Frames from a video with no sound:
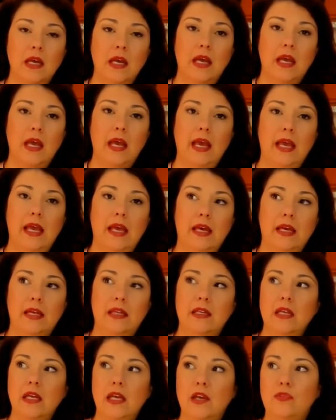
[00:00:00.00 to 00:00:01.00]

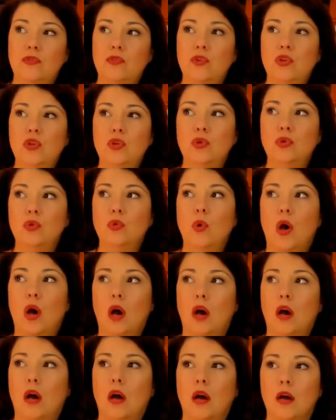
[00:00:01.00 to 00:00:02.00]
And if you
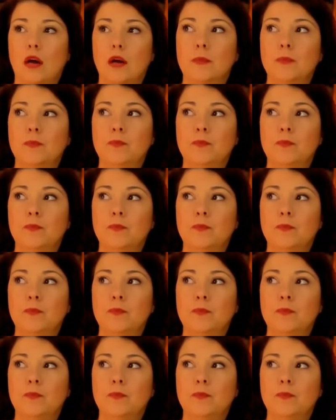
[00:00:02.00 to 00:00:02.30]
are